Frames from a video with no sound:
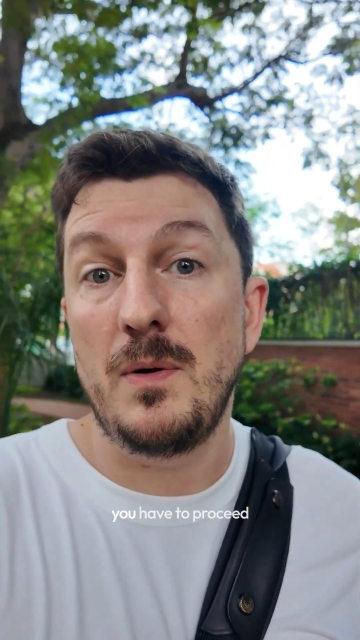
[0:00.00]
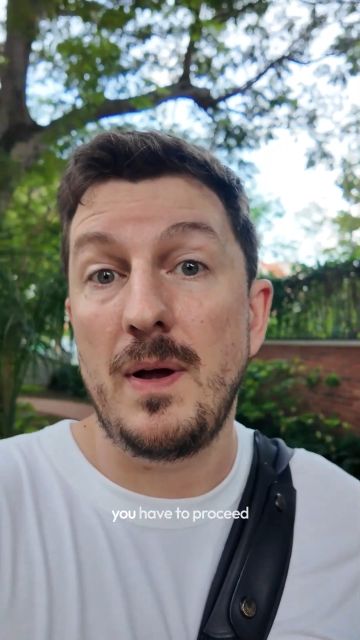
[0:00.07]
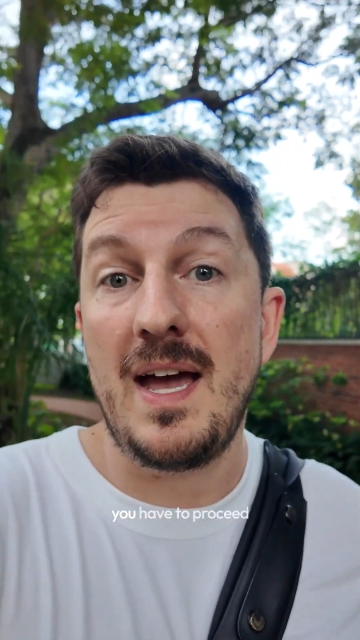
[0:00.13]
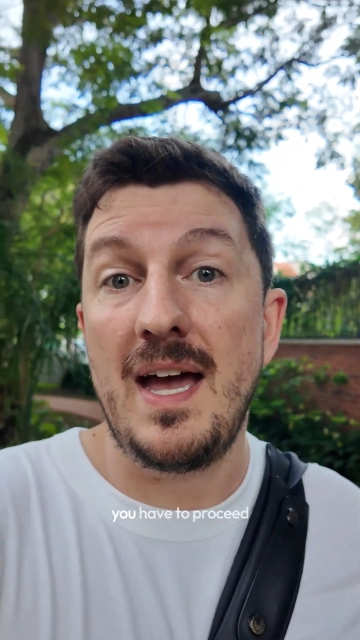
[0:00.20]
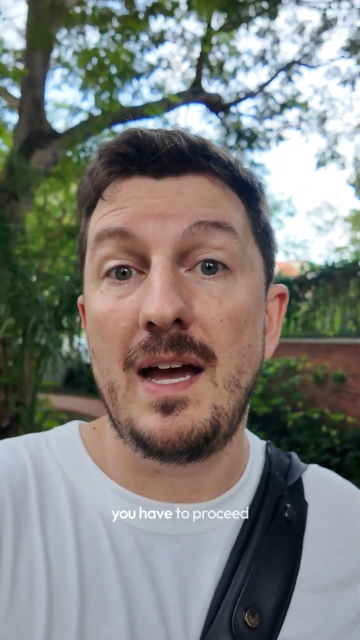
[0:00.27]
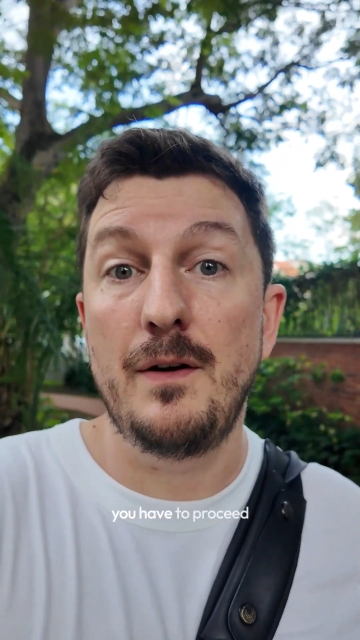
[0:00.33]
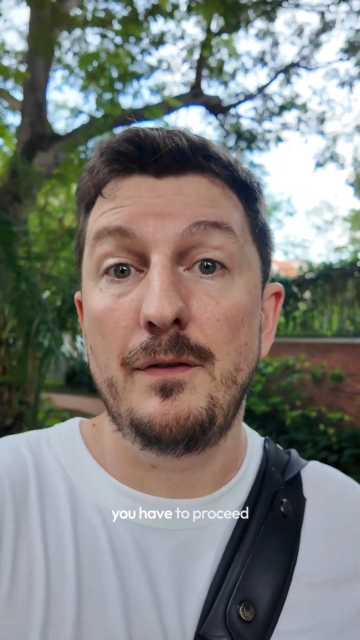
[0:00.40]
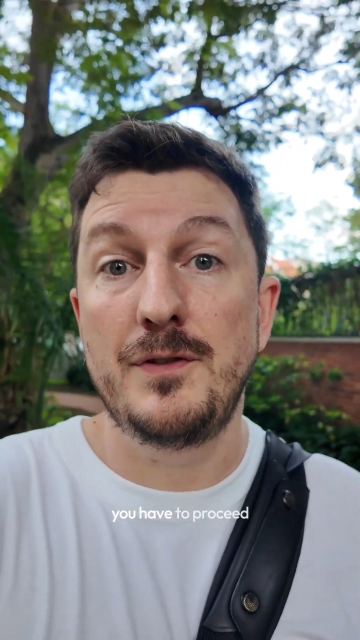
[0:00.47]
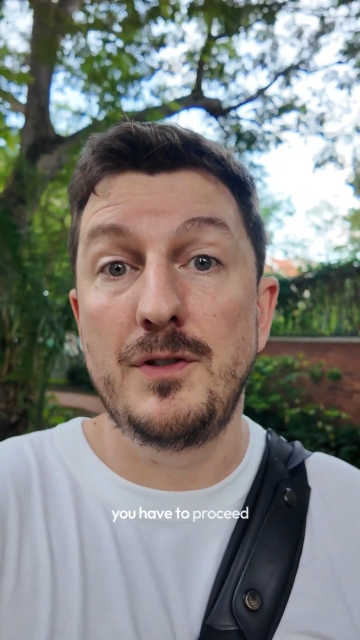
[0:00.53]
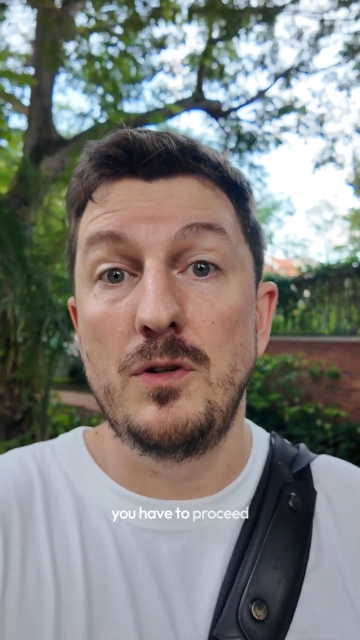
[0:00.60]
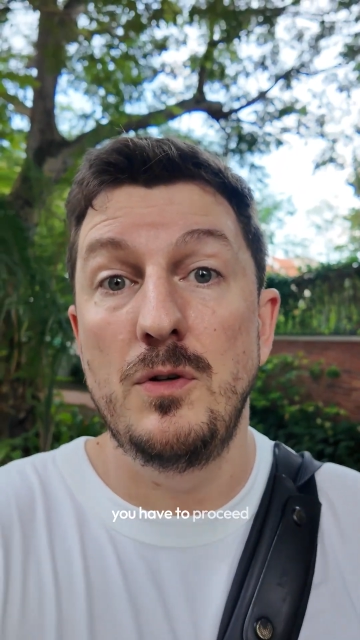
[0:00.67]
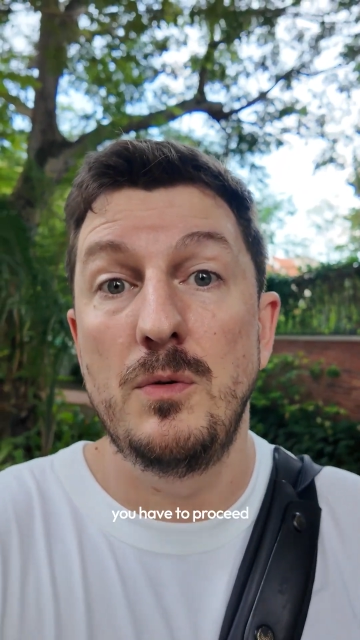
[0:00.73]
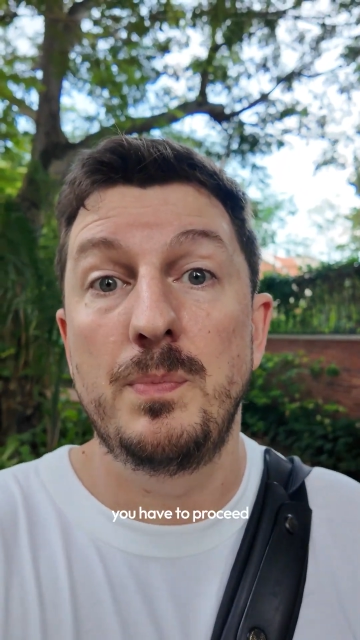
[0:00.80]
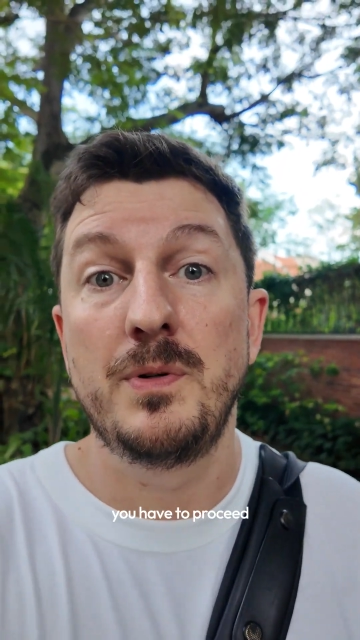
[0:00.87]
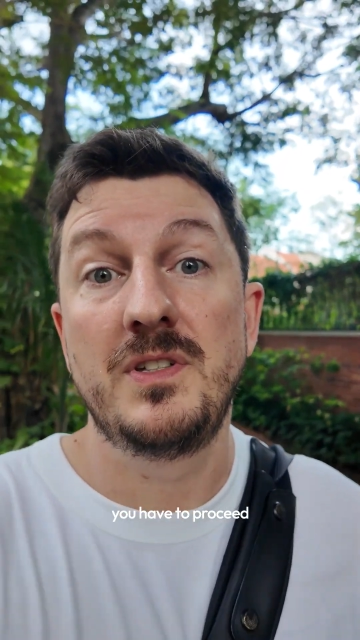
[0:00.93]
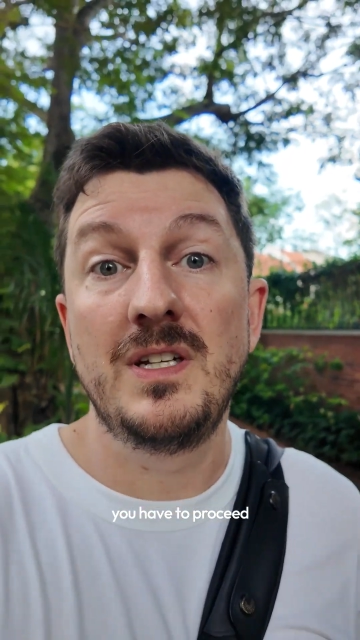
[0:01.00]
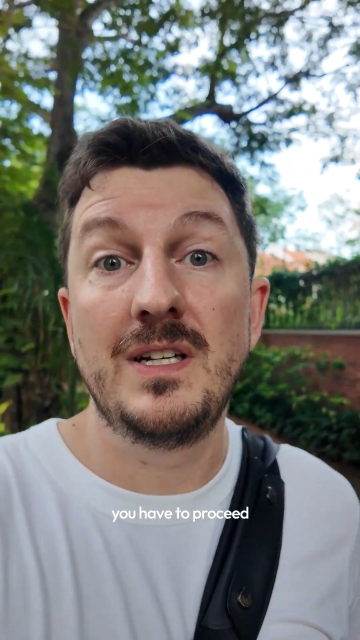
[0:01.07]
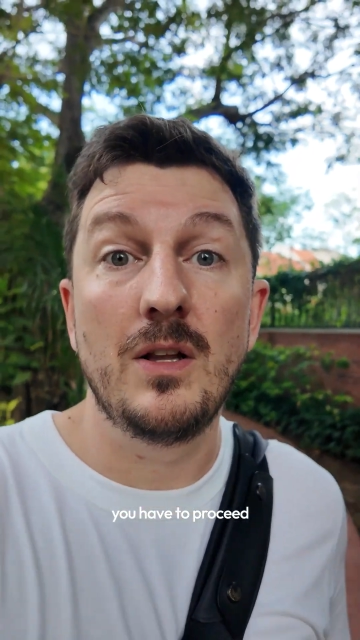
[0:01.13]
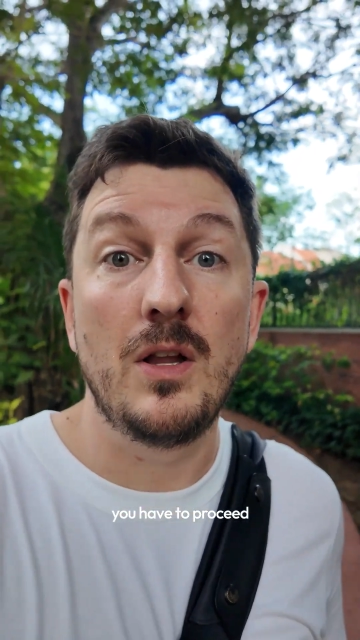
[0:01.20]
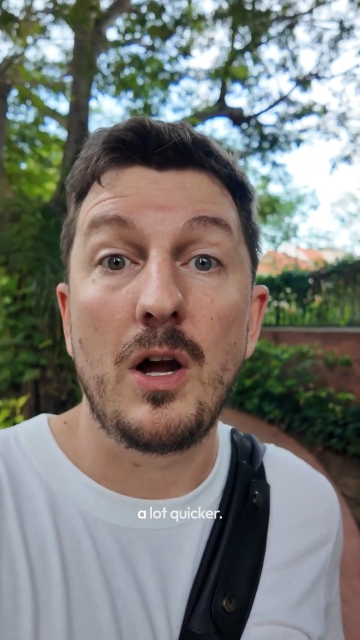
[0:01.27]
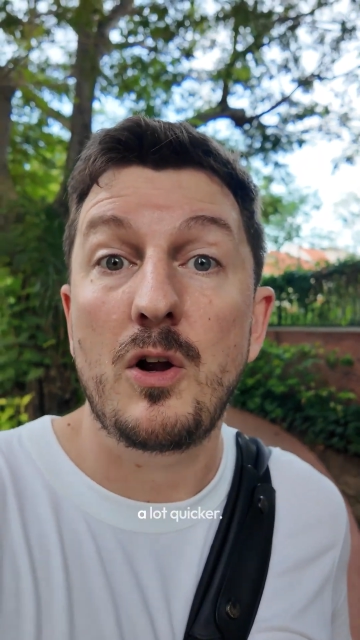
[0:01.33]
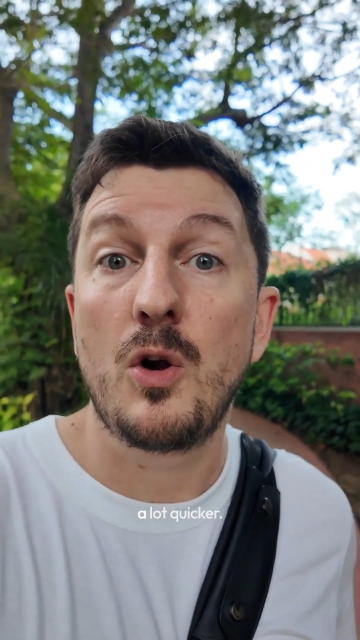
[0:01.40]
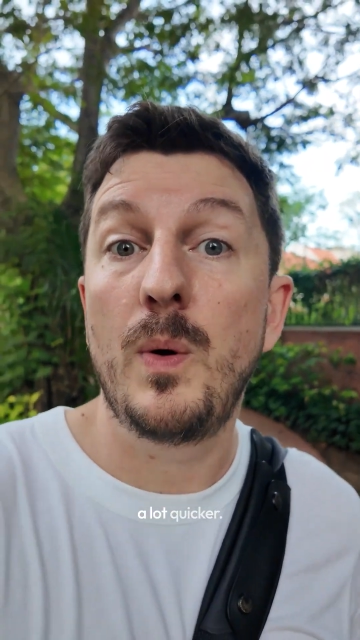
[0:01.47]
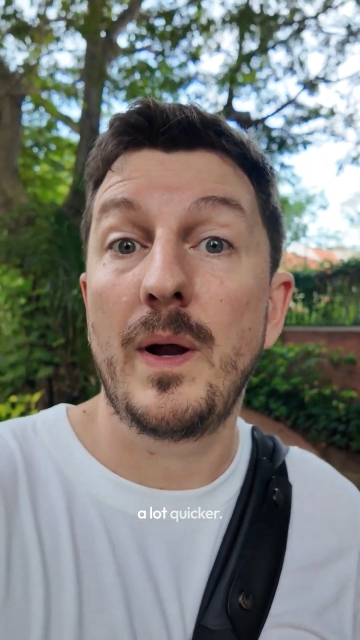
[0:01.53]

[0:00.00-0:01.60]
you have to proceed a lot